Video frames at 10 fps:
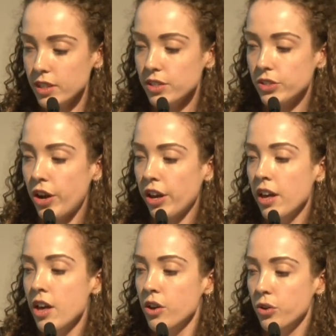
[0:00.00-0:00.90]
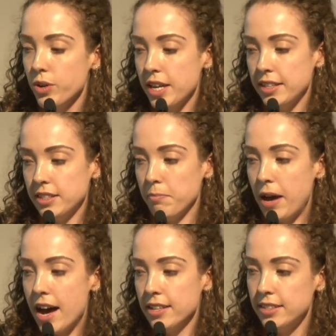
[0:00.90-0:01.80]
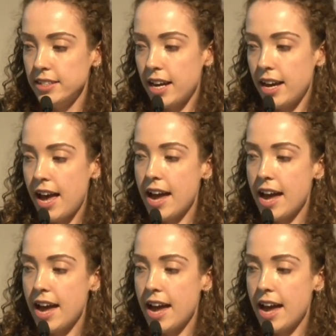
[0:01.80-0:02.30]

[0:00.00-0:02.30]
So cooking some pasta,